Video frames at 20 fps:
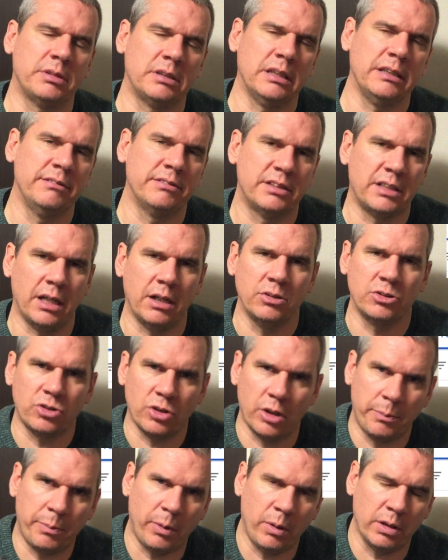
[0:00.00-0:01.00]
Sleeves Down,
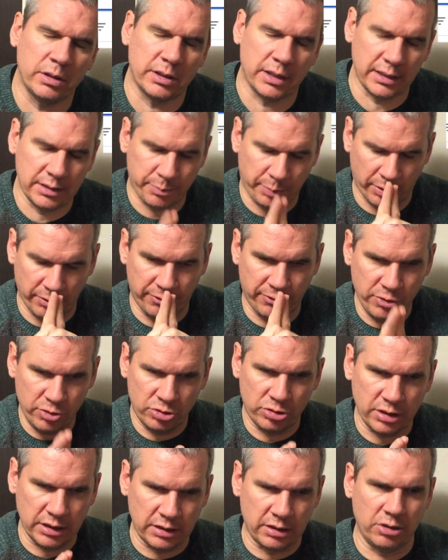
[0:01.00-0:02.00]
so I apologize
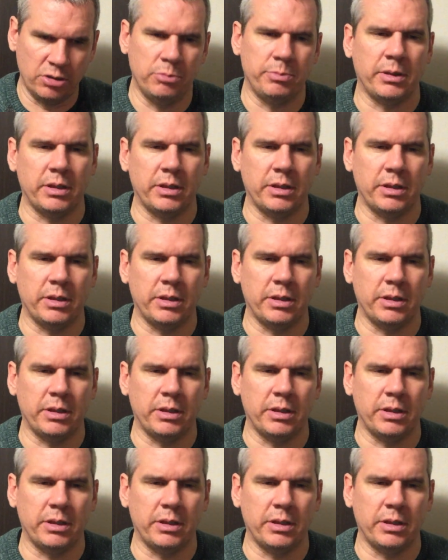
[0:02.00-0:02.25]
profusely to you,